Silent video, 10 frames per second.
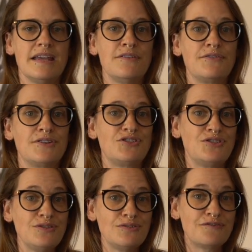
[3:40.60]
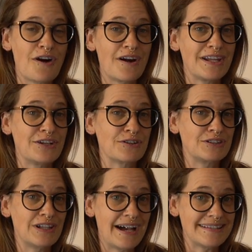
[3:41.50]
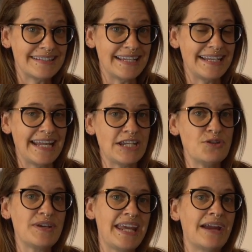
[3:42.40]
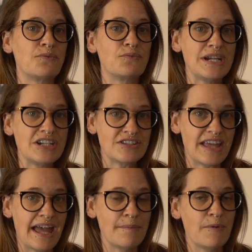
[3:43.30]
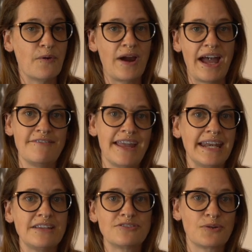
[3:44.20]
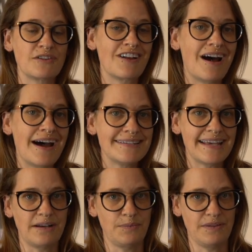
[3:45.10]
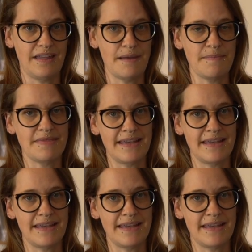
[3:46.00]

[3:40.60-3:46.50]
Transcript: If they're too far in your closet and you can't reach them or have any sort of contact with them,